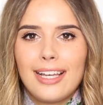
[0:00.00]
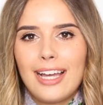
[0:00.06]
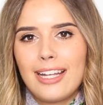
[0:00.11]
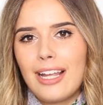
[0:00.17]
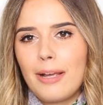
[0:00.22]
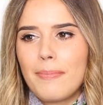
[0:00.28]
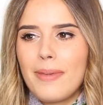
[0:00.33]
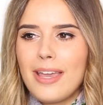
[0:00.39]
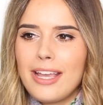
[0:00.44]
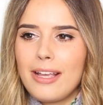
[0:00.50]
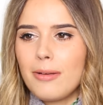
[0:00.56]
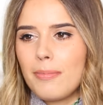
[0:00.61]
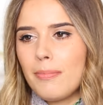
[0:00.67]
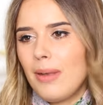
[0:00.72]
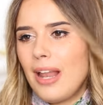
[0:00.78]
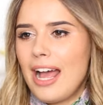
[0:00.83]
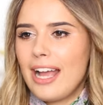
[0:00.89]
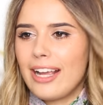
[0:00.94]
It had like
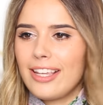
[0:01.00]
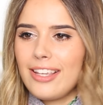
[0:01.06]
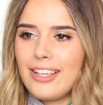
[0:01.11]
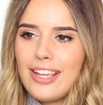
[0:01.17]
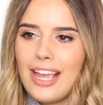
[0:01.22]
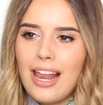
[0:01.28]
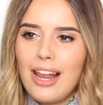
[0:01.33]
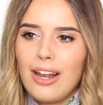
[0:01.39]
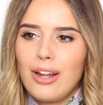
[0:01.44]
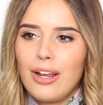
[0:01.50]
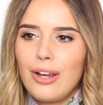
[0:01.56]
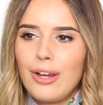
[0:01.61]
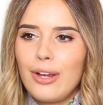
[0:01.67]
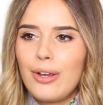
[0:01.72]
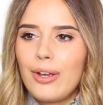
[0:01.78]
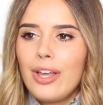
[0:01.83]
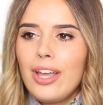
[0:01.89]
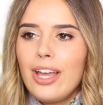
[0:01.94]
pink, black,
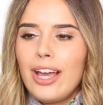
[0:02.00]
yellow